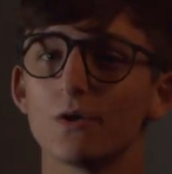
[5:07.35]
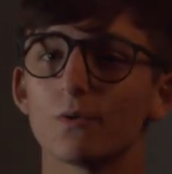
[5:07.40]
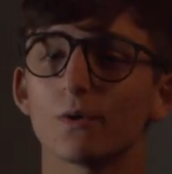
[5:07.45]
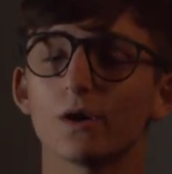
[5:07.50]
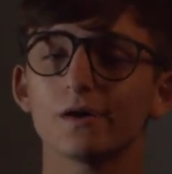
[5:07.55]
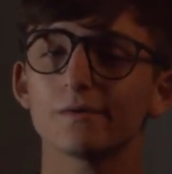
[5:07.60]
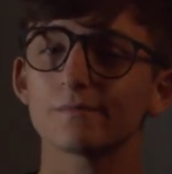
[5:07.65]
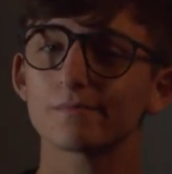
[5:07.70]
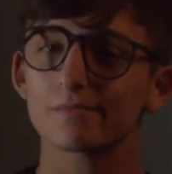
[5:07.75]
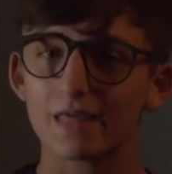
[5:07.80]

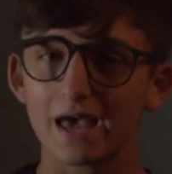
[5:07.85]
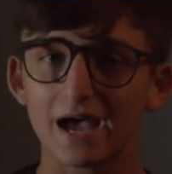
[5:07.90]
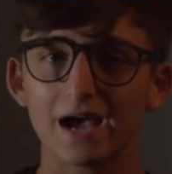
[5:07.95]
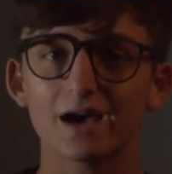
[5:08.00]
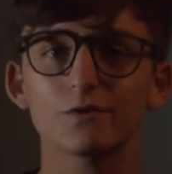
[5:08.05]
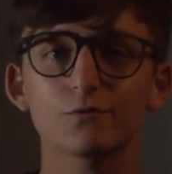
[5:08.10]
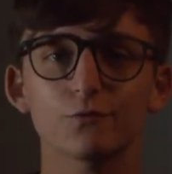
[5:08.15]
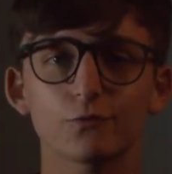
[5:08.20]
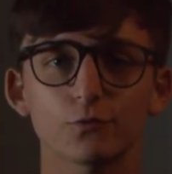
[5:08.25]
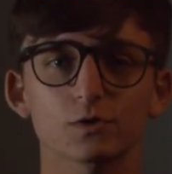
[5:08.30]
well,
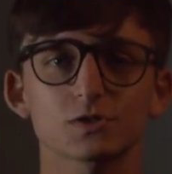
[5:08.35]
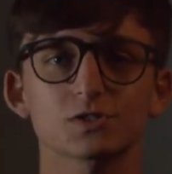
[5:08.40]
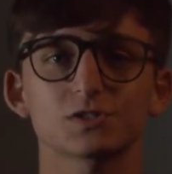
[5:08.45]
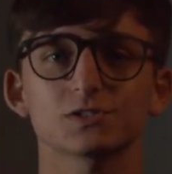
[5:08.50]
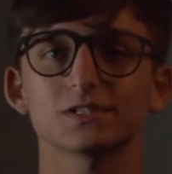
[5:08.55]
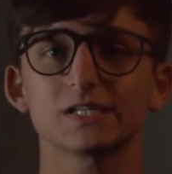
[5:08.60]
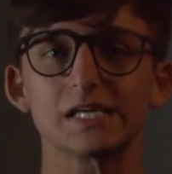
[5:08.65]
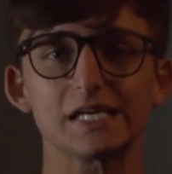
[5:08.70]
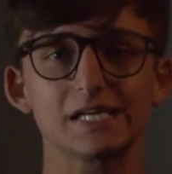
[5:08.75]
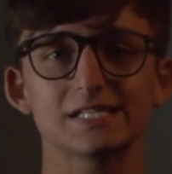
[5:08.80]
that
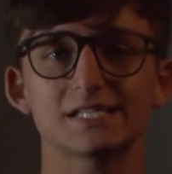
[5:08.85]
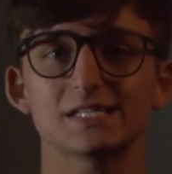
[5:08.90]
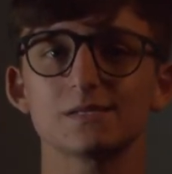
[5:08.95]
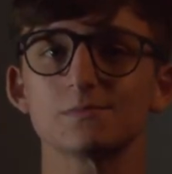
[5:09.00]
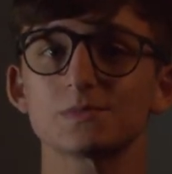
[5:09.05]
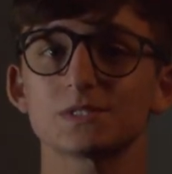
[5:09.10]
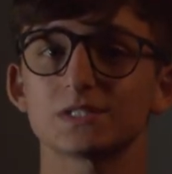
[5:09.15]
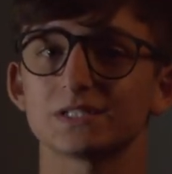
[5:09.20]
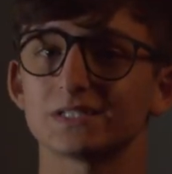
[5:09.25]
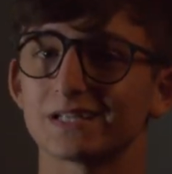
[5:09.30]
unfortunately
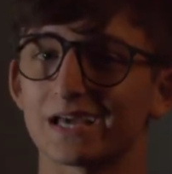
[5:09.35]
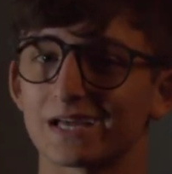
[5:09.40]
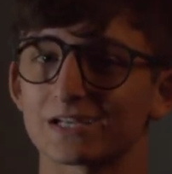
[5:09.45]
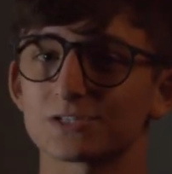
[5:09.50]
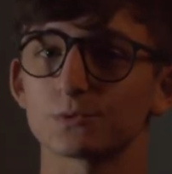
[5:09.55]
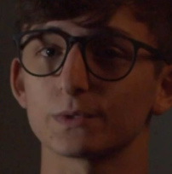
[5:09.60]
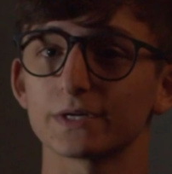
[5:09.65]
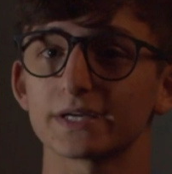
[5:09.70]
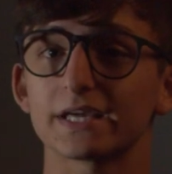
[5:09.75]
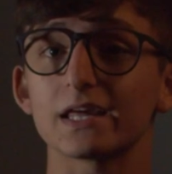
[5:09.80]
seems not
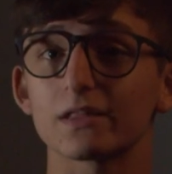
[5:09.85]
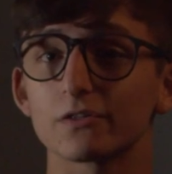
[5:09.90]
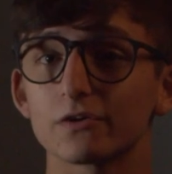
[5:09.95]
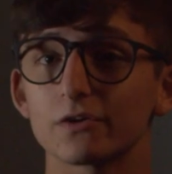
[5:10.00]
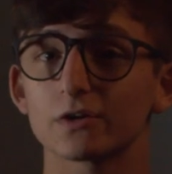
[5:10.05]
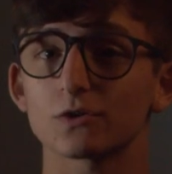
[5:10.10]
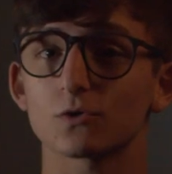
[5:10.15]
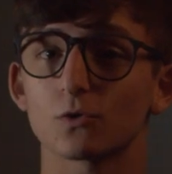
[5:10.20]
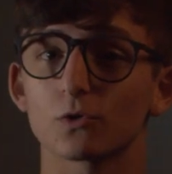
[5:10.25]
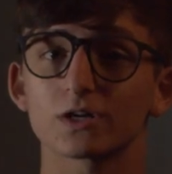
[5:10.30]
to work
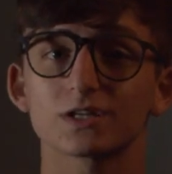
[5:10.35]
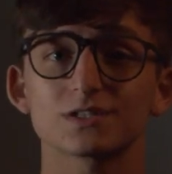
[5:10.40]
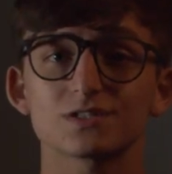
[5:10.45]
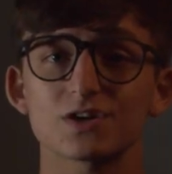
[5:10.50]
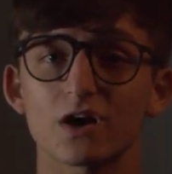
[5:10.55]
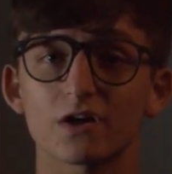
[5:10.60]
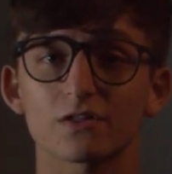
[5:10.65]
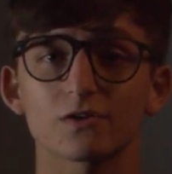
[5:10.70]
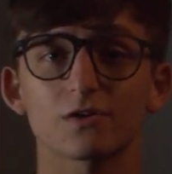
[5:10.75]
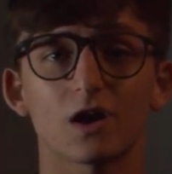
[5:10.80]
either, according
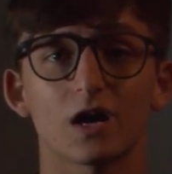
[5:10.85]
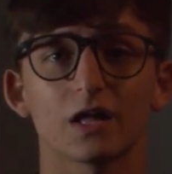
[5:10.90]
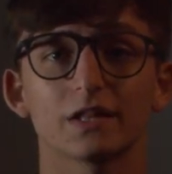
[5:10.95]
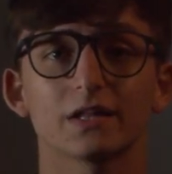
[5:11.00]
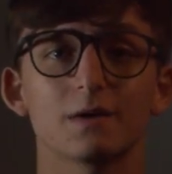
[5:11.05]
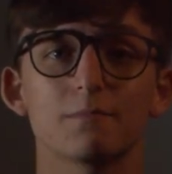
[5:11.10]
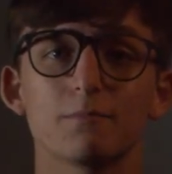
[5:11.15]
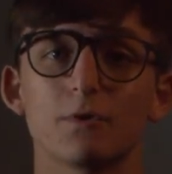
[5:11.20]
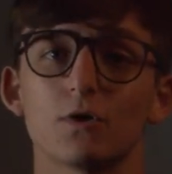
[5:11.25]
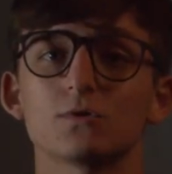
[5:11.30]
to other
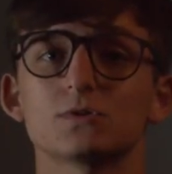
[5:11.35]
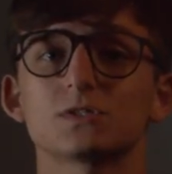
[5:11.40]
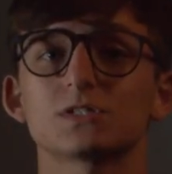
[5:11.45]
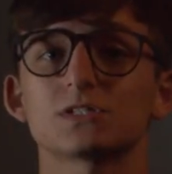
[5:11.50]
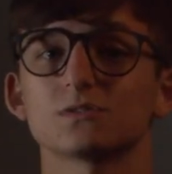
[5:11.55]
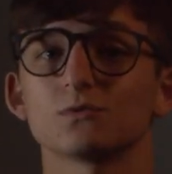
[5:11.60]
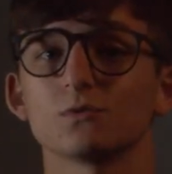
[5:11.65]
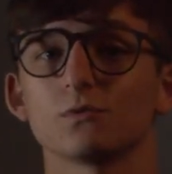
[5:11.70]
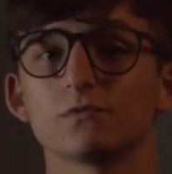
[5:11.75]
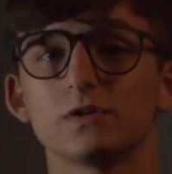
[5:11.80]
online
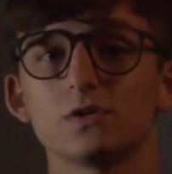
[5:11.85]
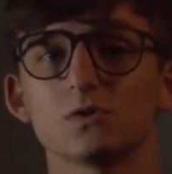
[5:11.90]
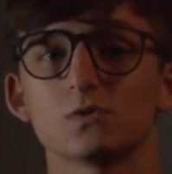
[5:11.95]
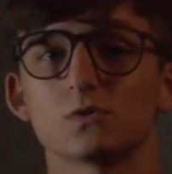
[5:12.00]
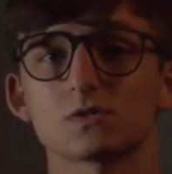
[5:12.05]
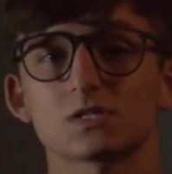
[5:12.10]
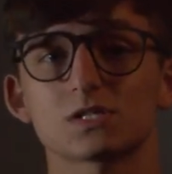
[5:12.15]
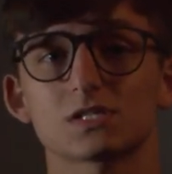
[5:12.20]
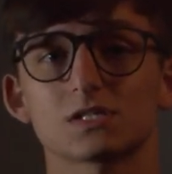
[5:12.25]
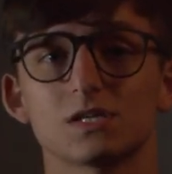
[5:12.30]
posts and
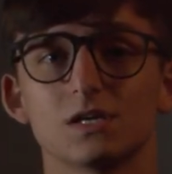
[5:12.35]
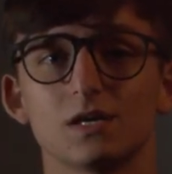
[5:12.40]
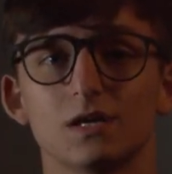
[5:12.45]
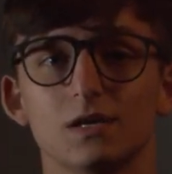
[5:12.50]
reviews.